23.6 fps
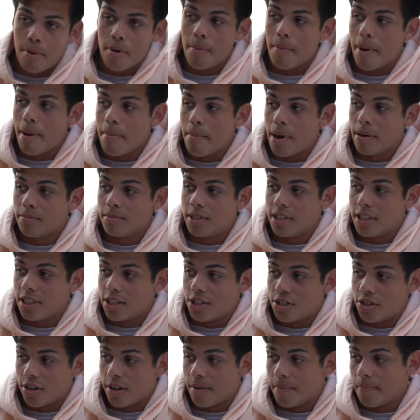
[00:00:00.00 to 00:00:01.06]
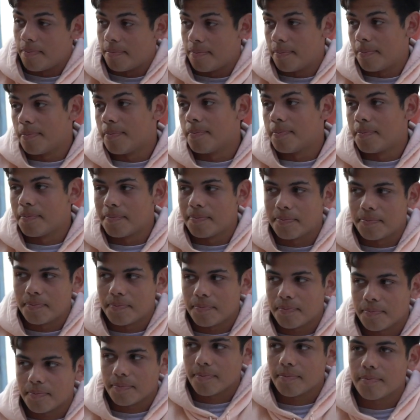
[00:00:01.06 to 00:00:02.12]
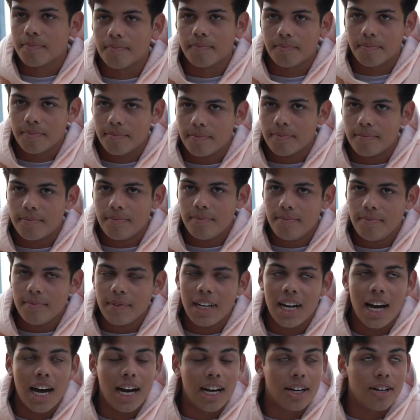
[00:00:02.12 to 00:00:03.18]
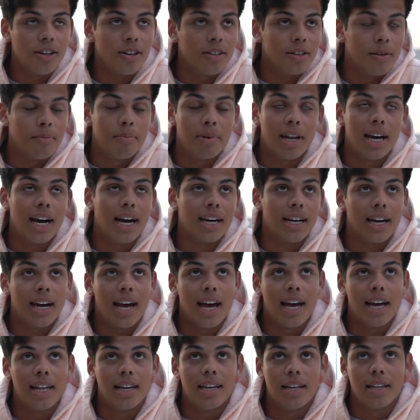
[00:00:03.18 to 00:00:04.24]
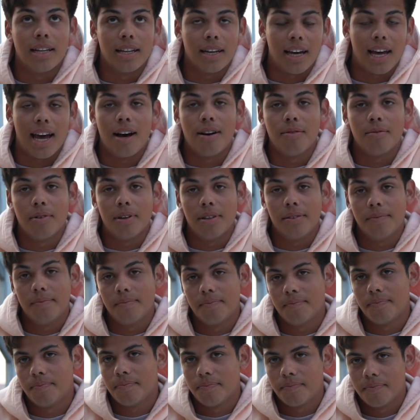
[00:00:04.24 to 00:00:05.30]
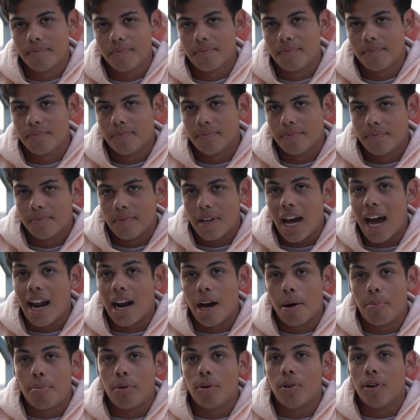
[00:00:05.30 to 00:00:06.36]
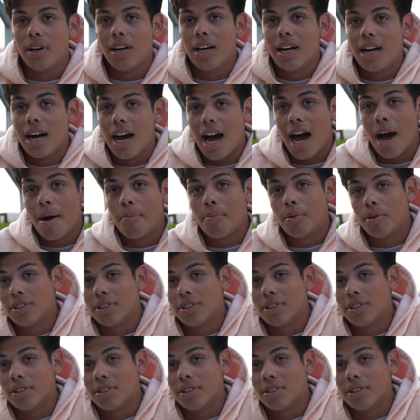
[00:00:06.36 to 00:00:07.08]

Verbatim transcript: brought my mum to this drop. Really? You didn't cop it? I got the black and the cow one. Do you... And the cow one? Is